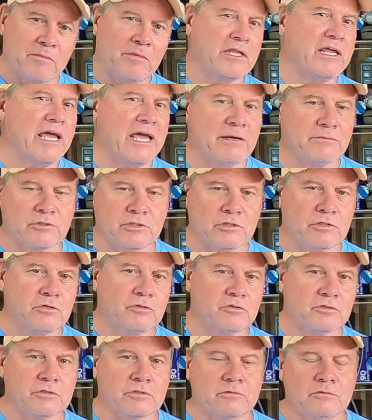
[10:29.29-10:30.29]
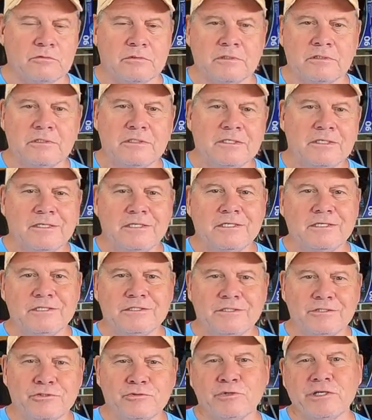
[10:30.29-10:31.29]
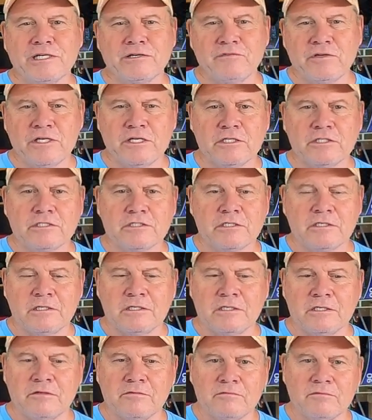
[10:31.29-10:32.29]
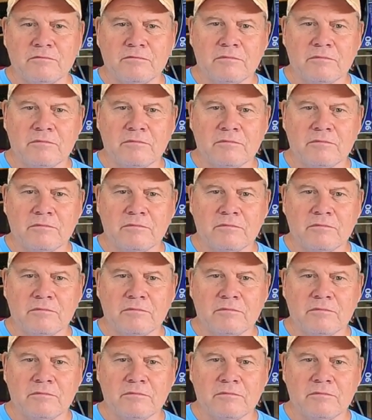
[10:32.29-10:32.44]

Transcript: how many amps you're using on the, 12 inch. Uh,